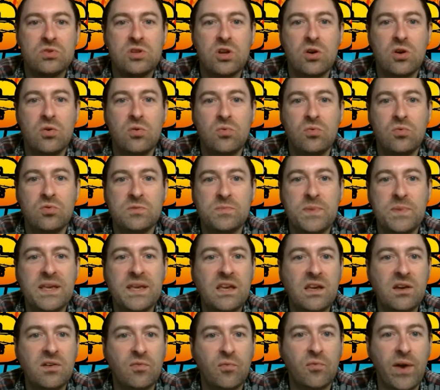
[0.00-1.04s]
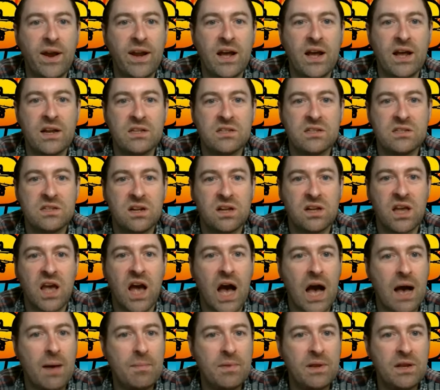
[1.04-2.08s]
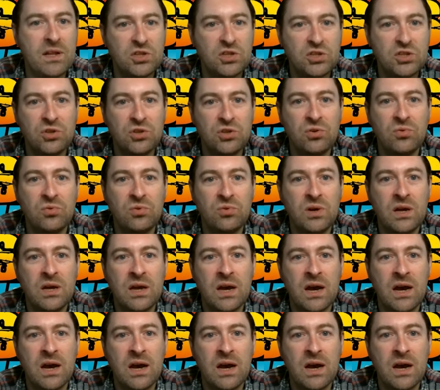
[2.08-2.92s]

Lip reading: So speaking of radon, is it a common issue?